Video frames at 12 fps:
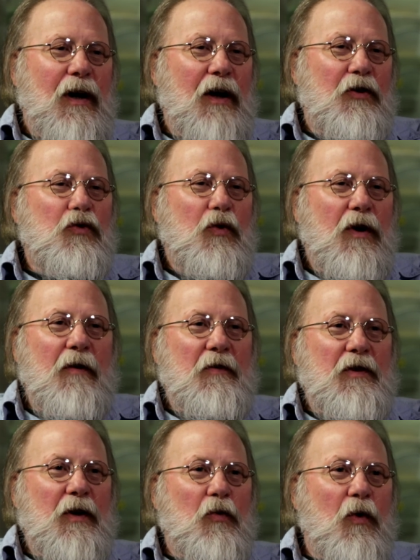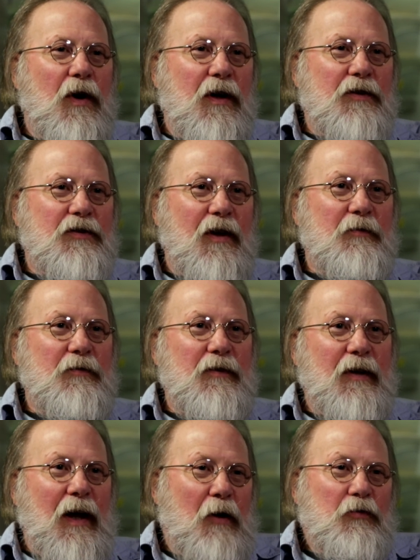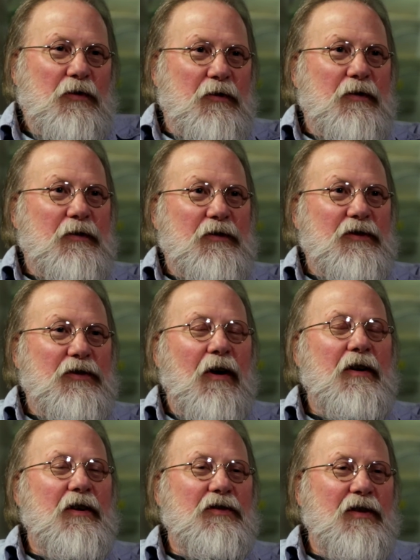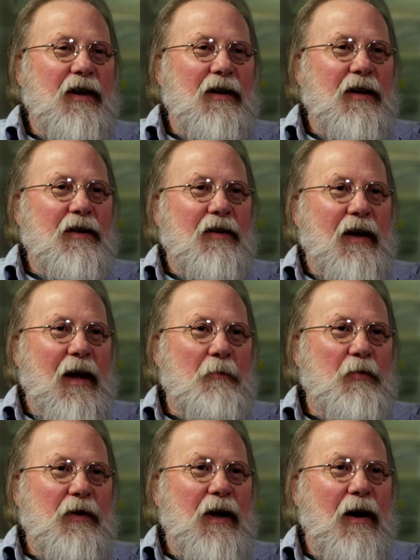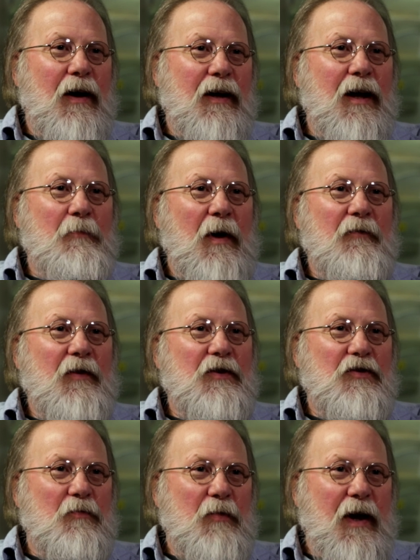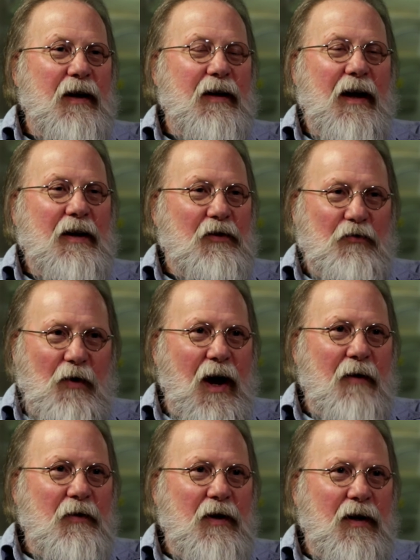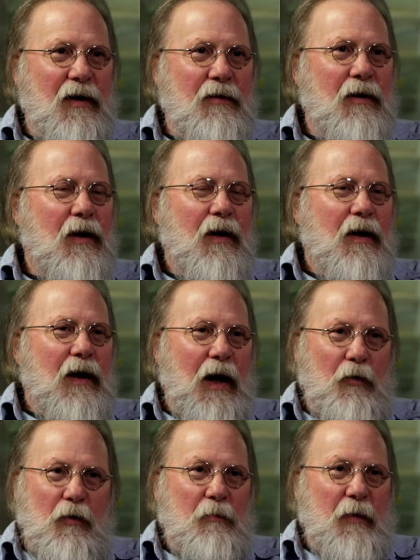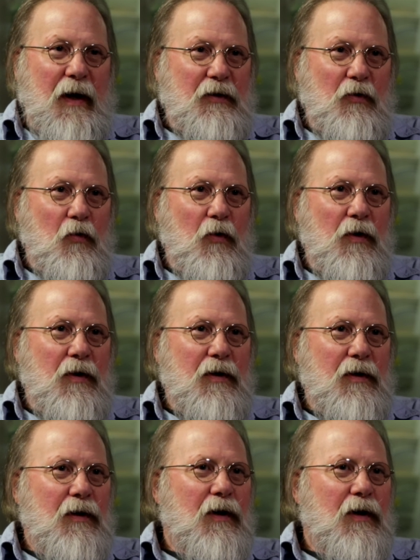I knew where everything was. I was starting to settle into that, but now I got my vision back. I can drive again. I went back to work.